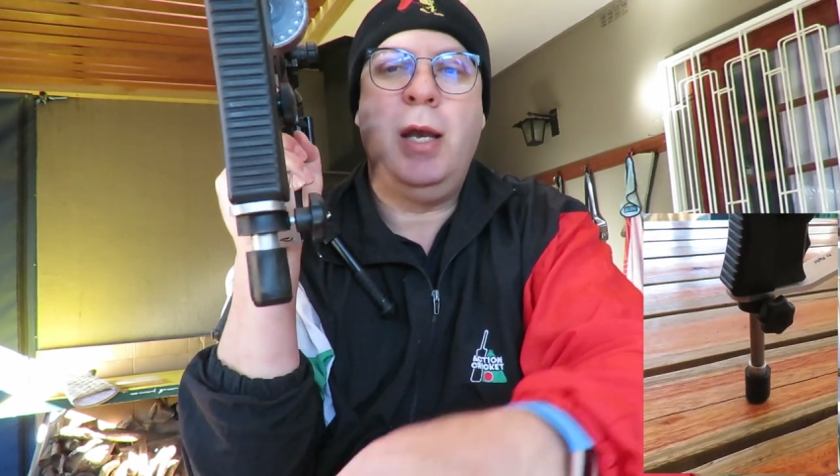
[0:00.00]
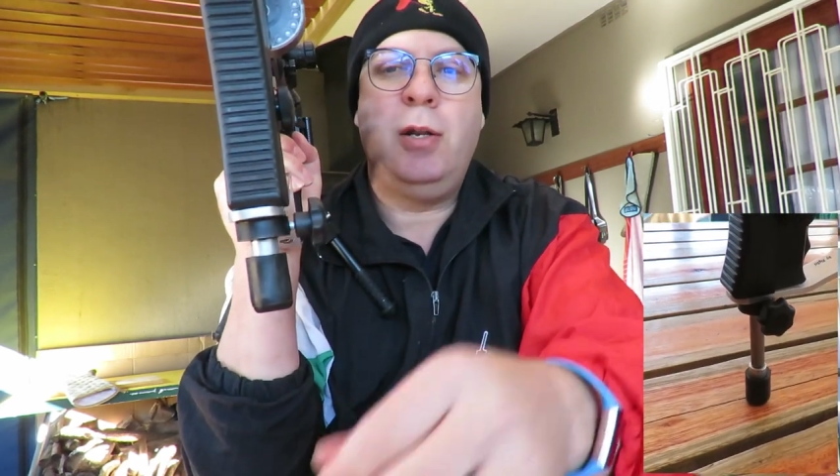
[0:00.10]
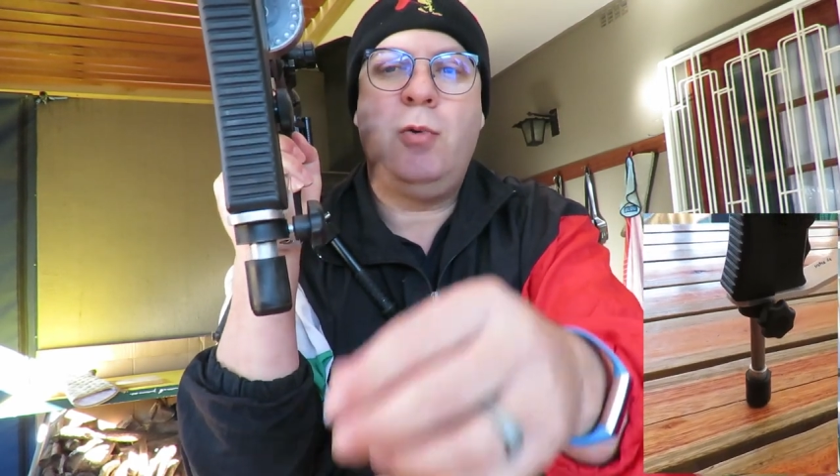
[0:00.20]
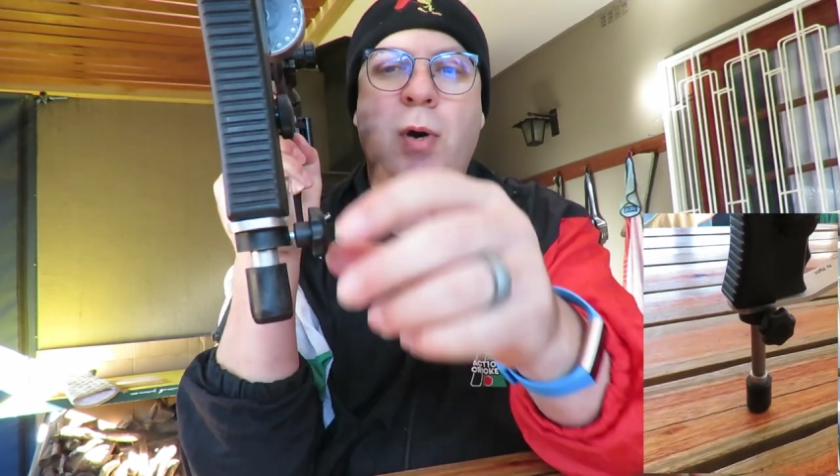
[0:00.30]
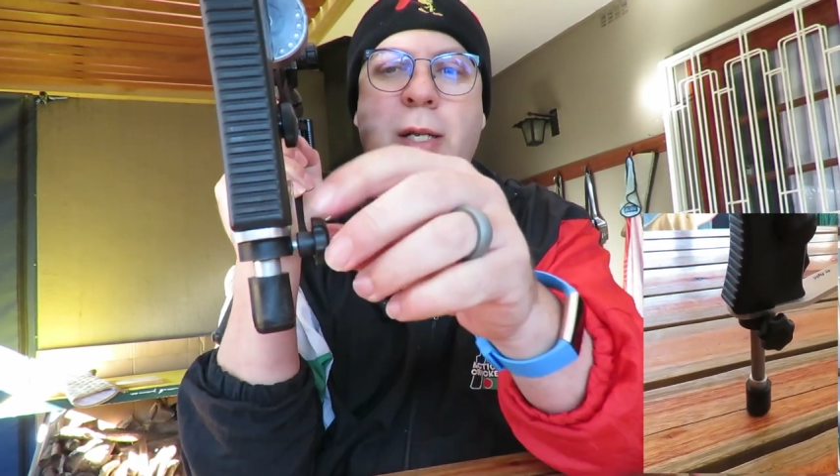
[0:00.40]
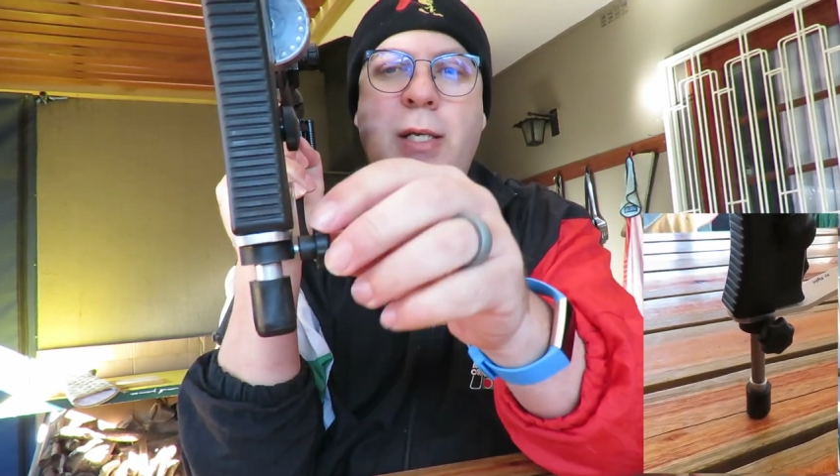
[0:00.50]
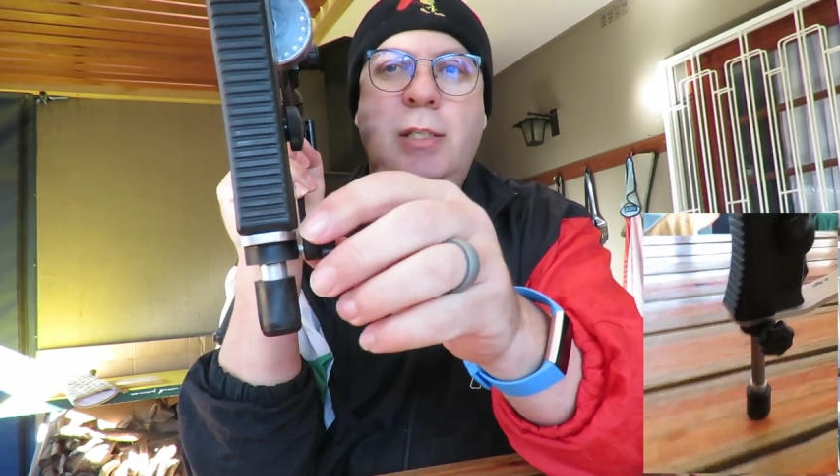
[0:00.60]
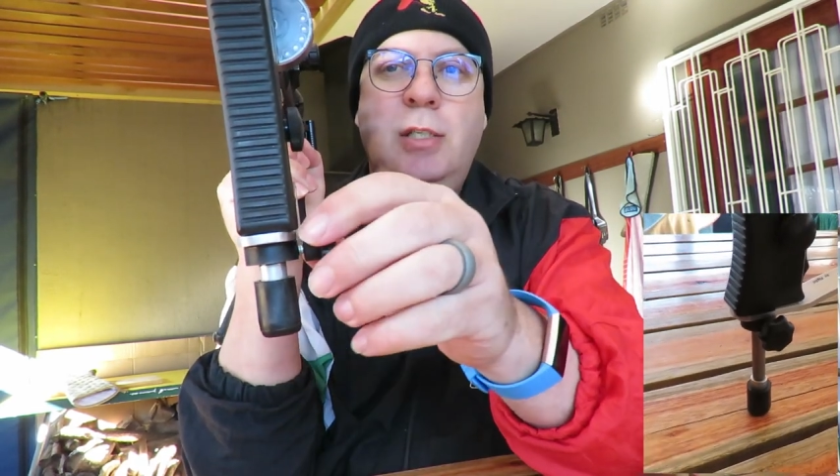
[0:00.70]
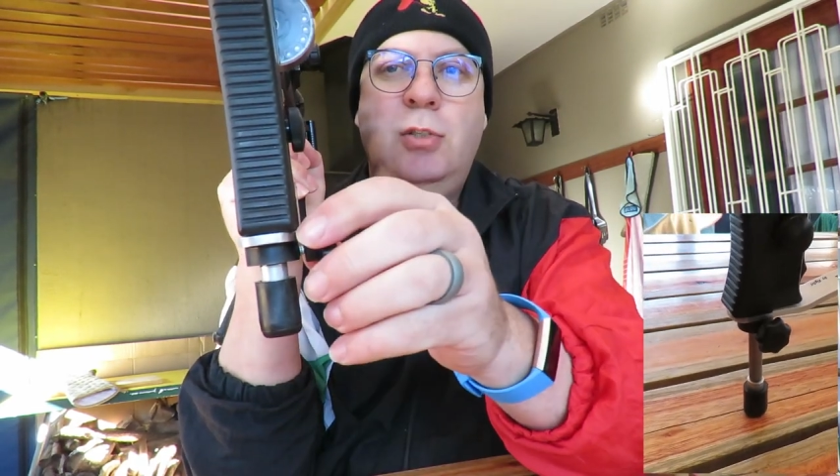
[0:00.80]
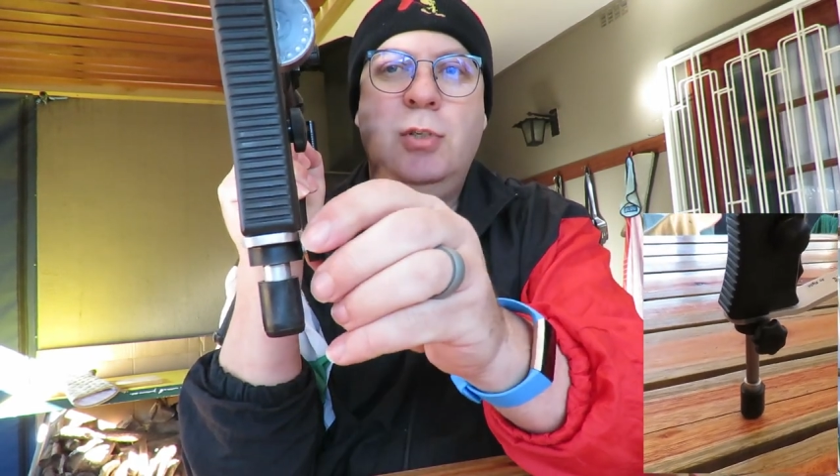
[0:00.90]
and quite
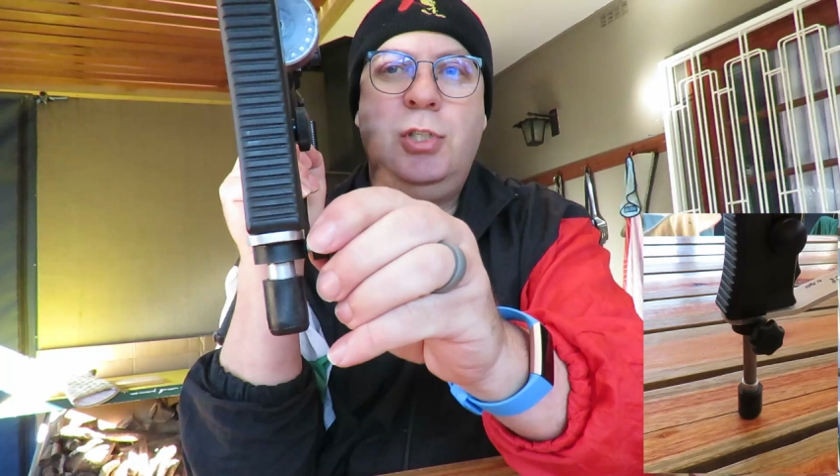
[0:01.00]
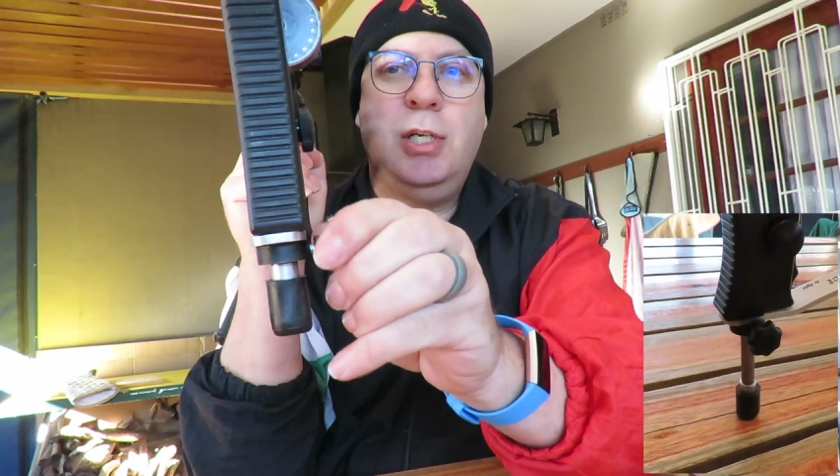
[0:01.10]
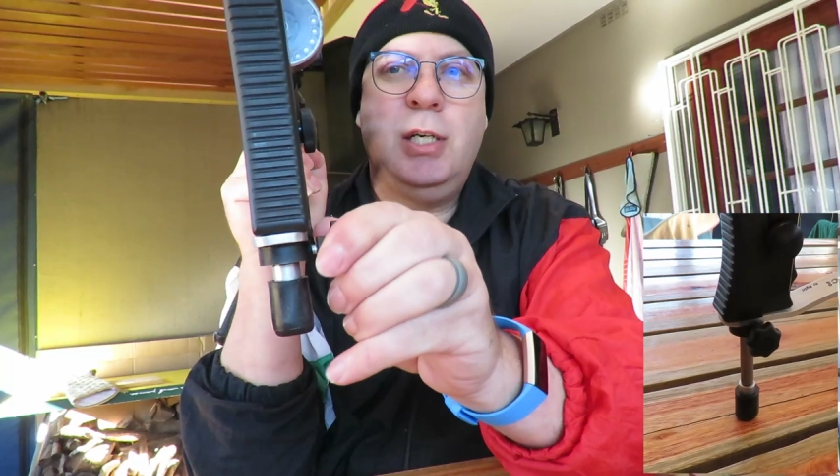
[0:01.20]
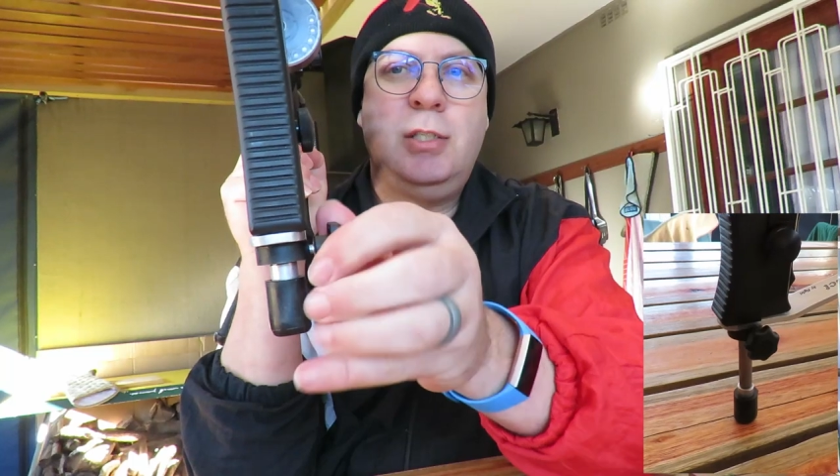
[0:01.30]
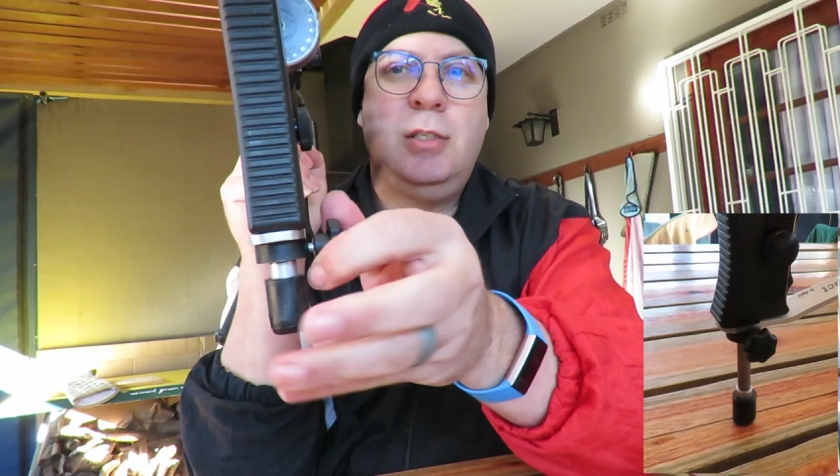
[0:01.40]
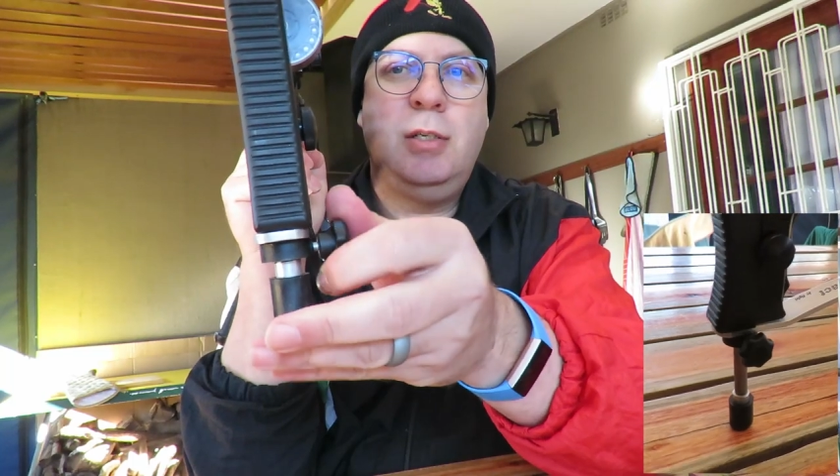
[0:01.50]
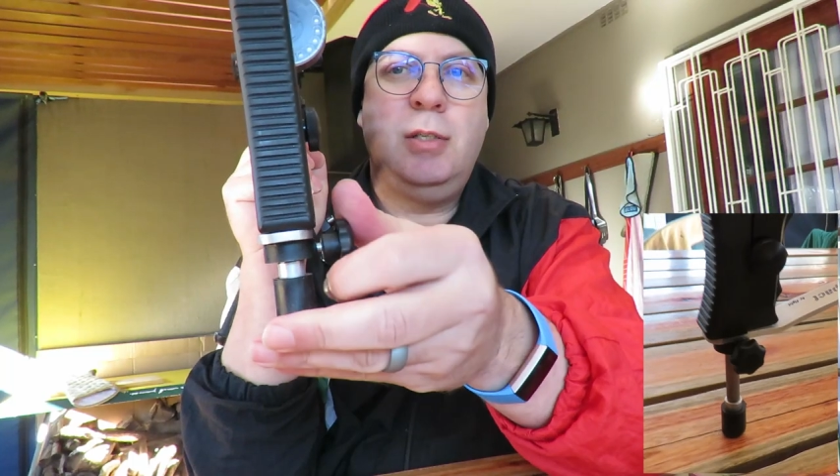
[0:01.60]
easy to adjust.